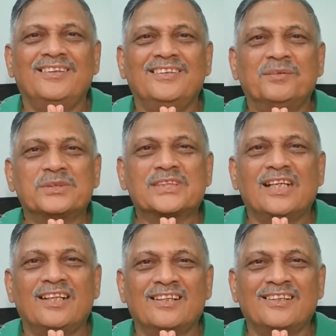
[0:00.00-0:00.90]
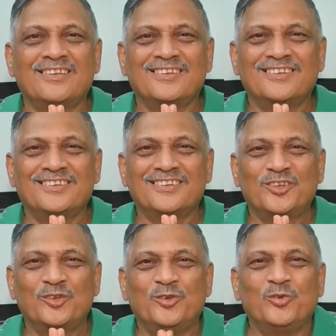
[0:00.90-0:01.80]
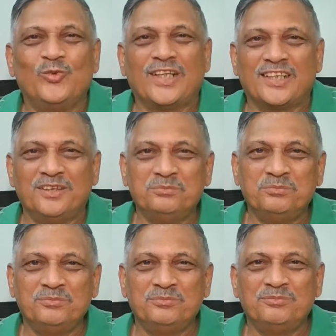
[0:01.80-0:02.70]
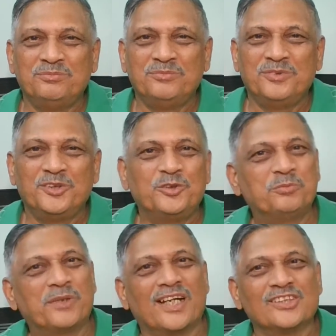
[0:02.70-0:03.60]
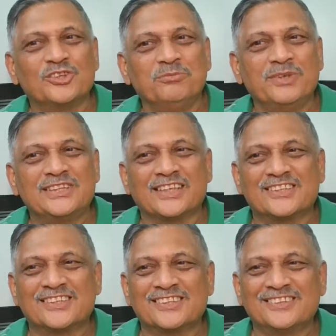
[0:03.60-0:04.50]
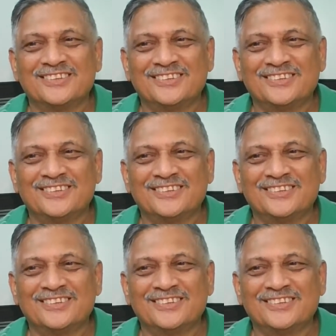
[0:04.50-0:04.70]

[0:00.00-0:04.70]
Namaskar. Welcome to Prakash on Basics.